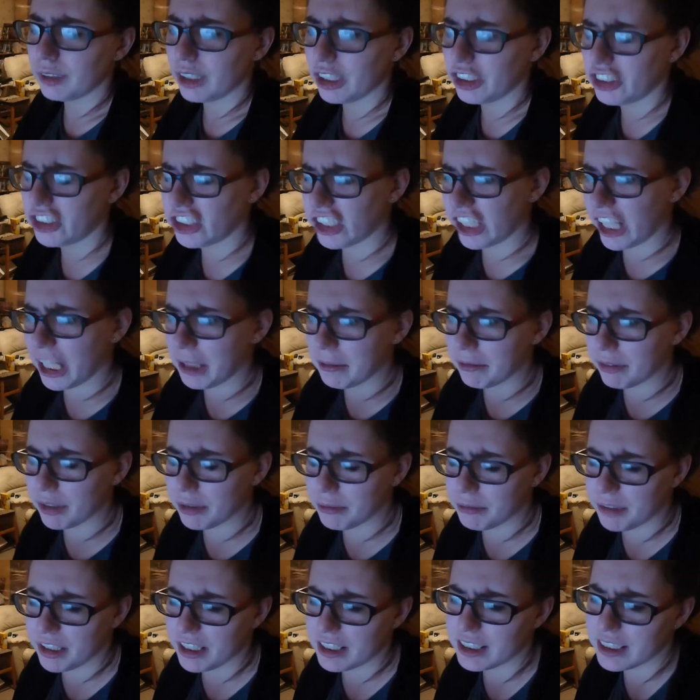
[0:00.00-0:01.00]
She came
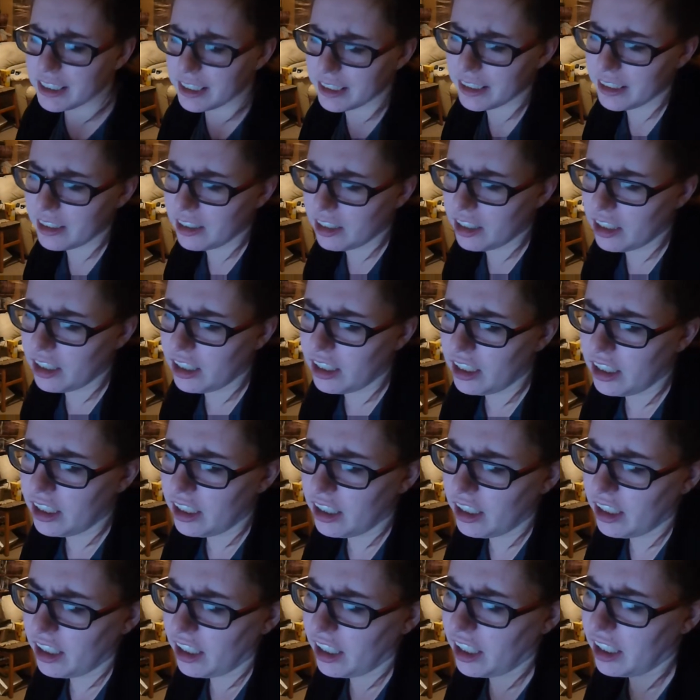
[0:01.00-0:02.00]
from this
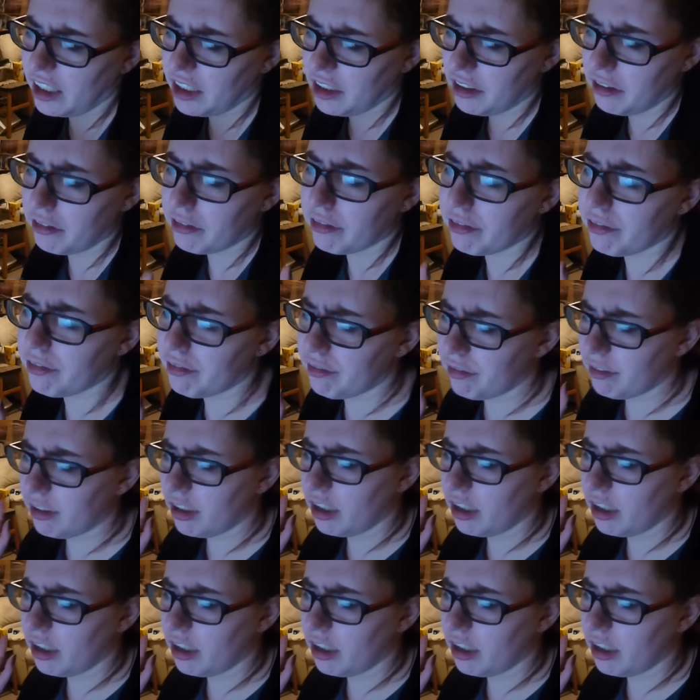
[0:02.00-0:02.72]
kind of